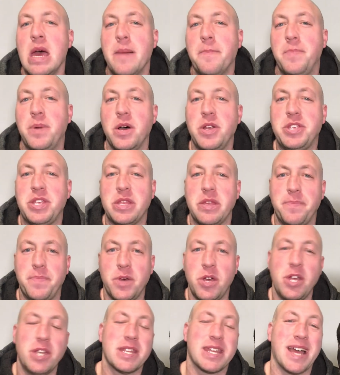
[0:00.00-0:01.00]
but the
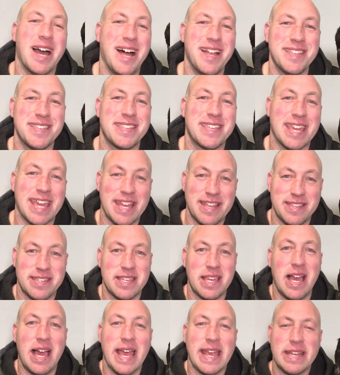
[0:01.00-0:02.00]
bird can't see
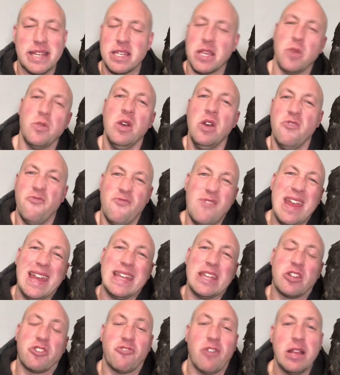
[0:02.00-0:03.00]
inside. So really
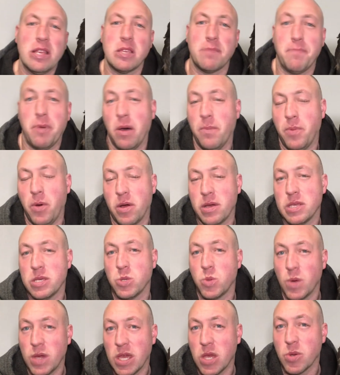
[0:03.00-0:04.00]
the transport boxes
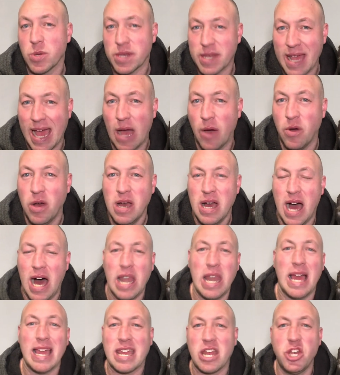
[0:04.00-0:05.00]
we use now are
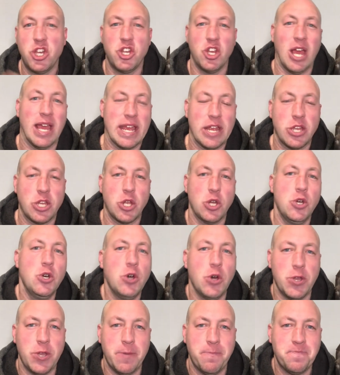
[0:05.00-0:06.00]
like a giant
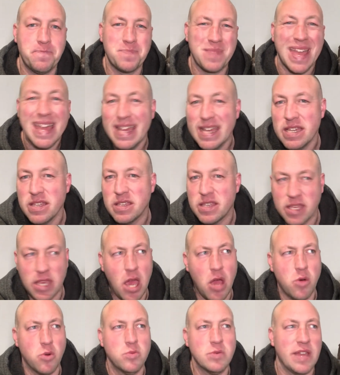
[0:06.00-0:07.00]
hood.
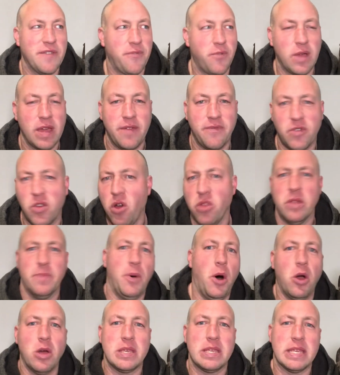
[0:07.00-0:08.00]
So if we've got the
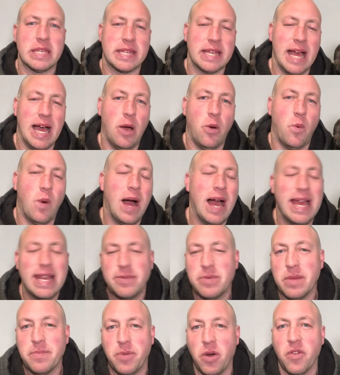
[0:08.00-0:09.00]
boxes now, why
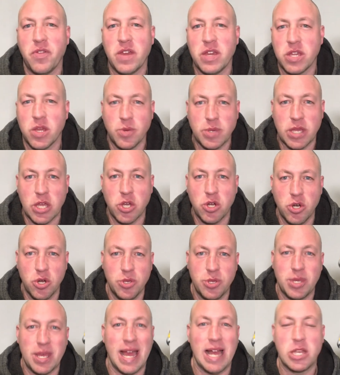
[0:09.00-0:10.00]
do we bother using
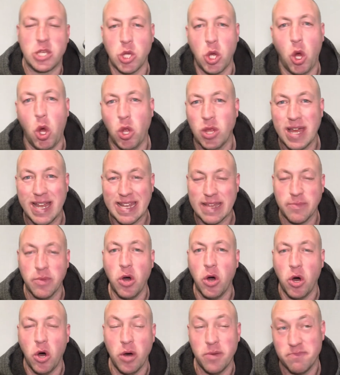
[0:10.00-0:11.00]
hoods at all
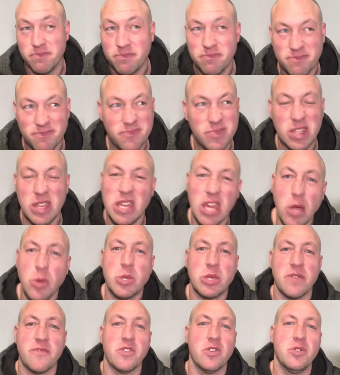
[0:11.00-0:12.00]
anymore? The
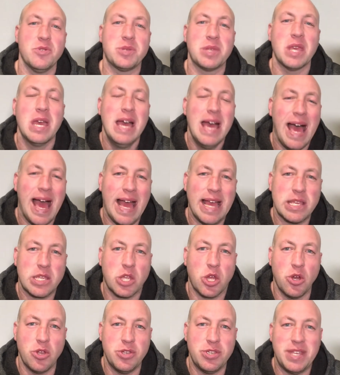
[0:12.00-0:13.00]
use of hoods has
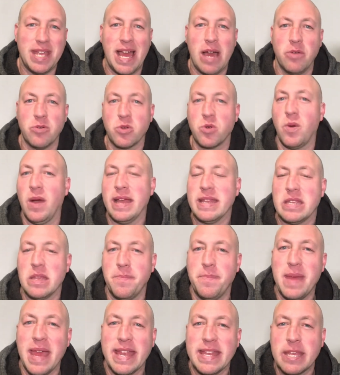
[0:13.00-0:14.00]
gone down quite a
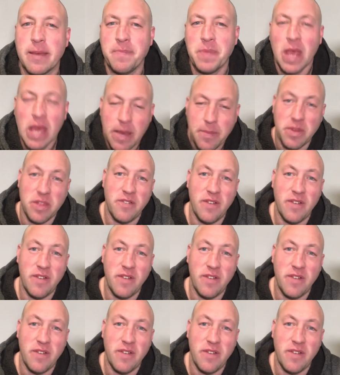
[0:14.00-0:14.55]
bit, but there